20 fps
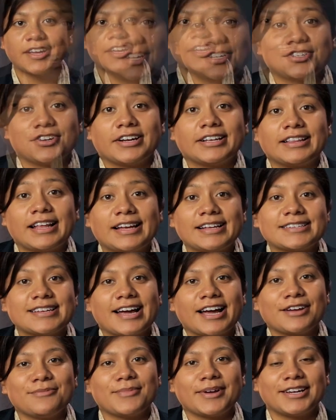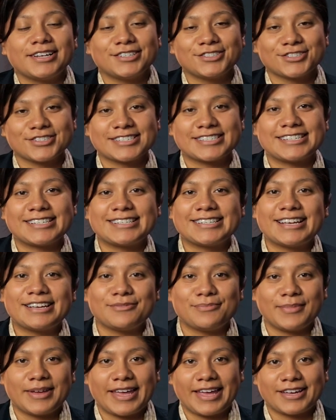During that time, my interest in
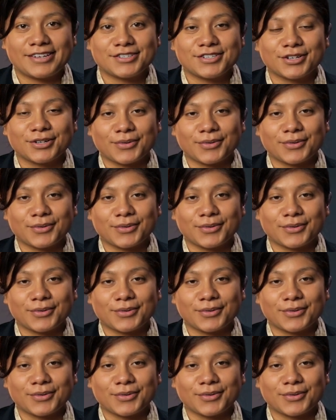him began to